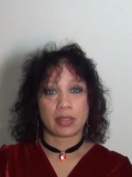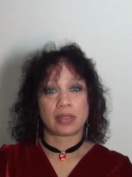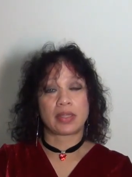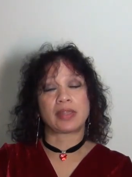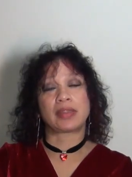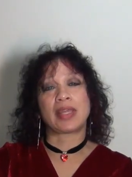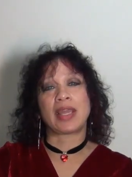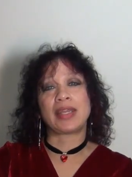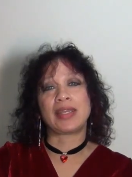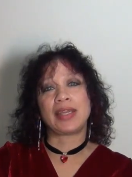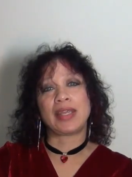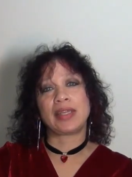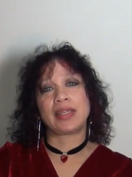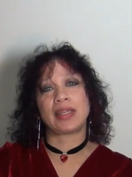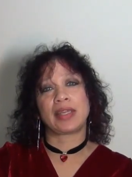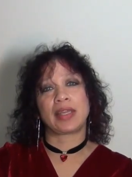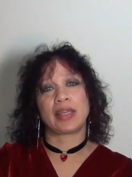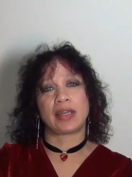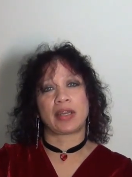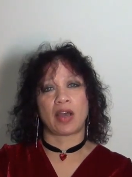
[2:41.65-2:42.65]
that they need
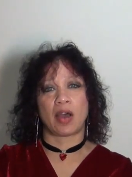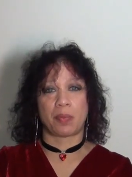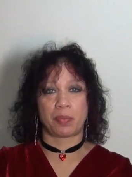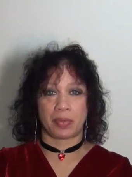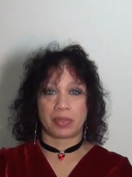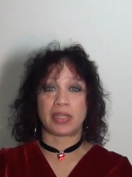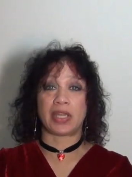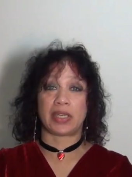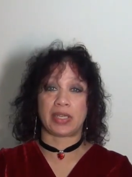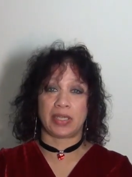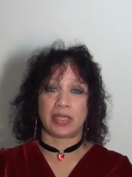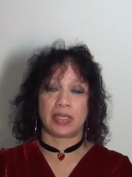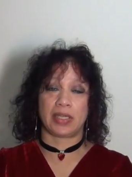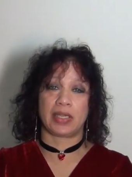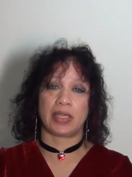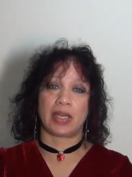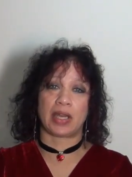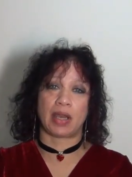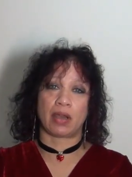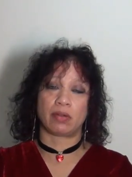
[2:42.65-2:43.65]
to get help and they need to
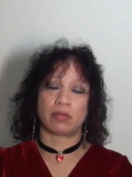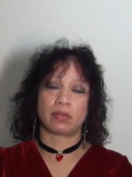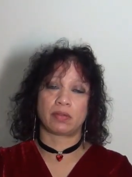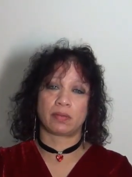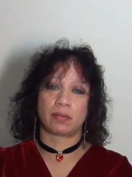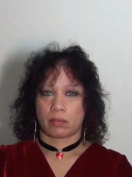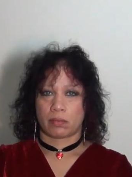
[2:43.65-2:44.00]
get out.